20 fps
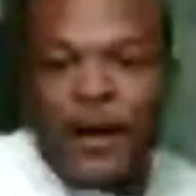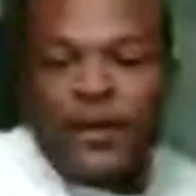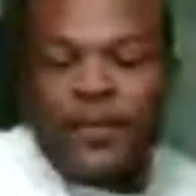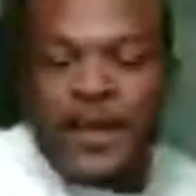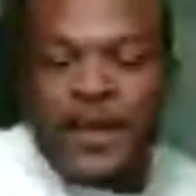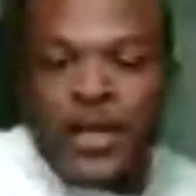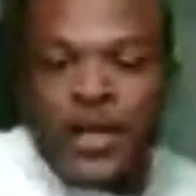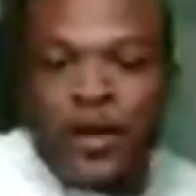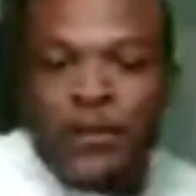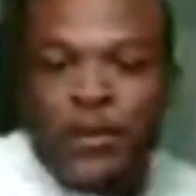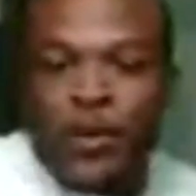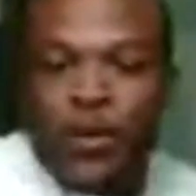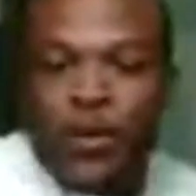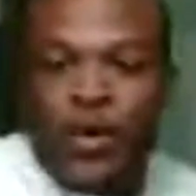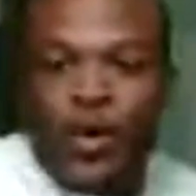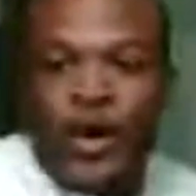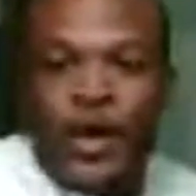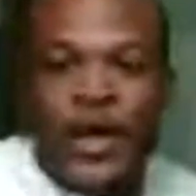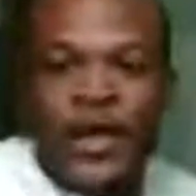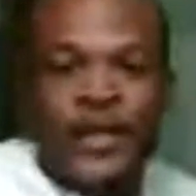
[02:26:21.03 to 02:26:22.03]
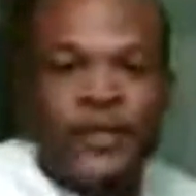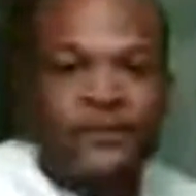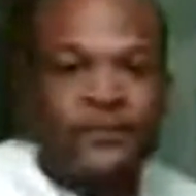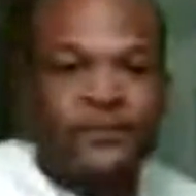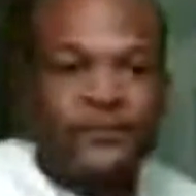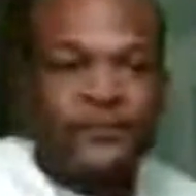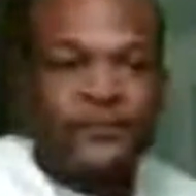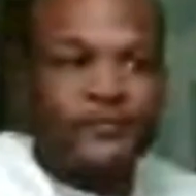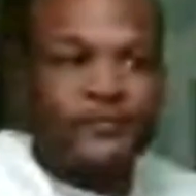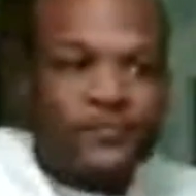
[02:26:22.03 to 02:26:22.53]
Spider-Man number
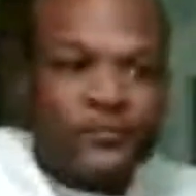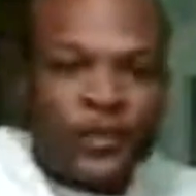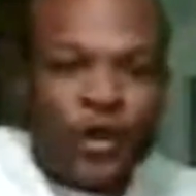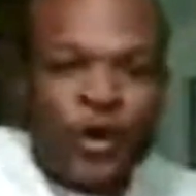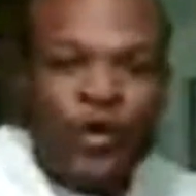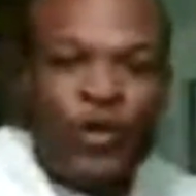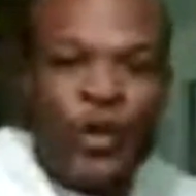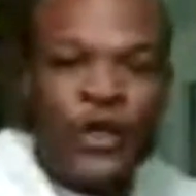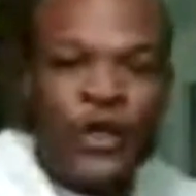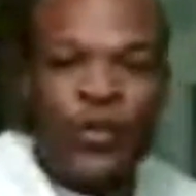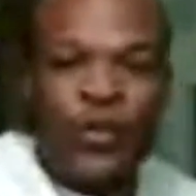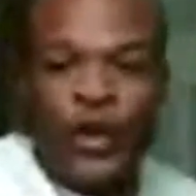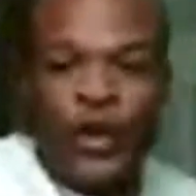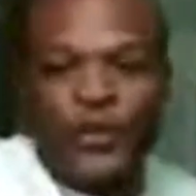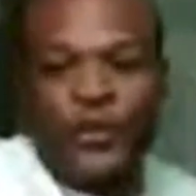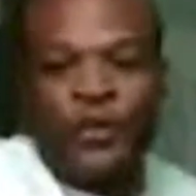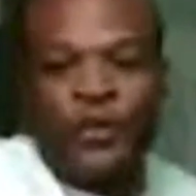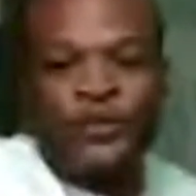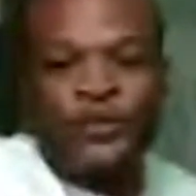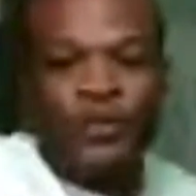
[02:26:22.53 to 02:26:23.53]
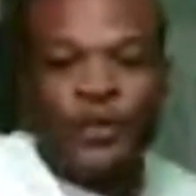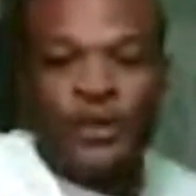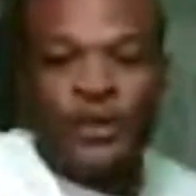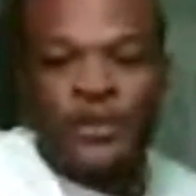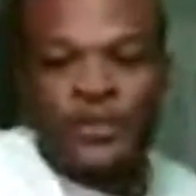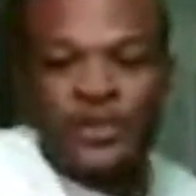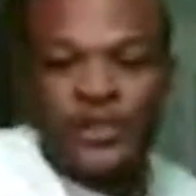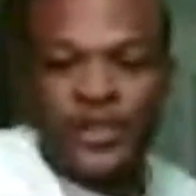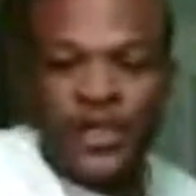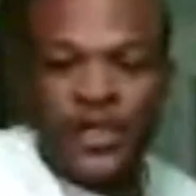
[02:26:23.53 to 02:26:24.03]
1. Who wouldn't want those
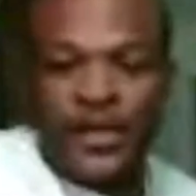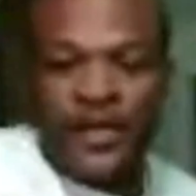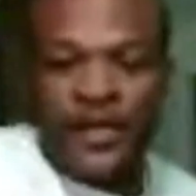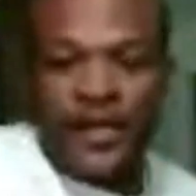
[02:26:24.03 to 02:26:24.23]
books?